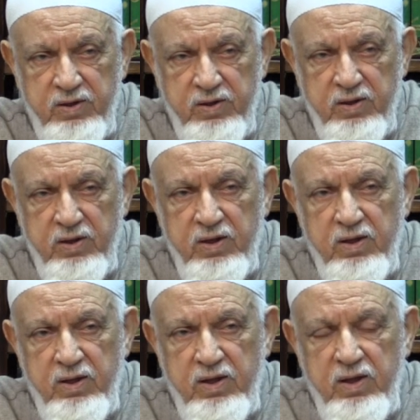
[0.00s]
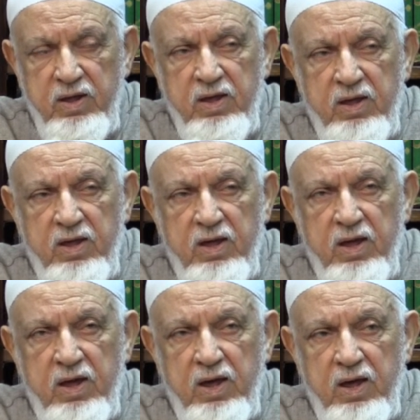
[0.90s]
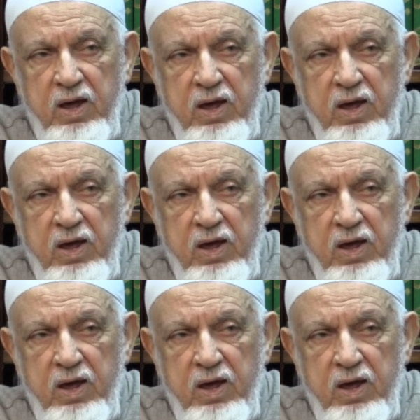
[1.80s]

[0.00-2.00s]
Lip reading: Nobody speaks.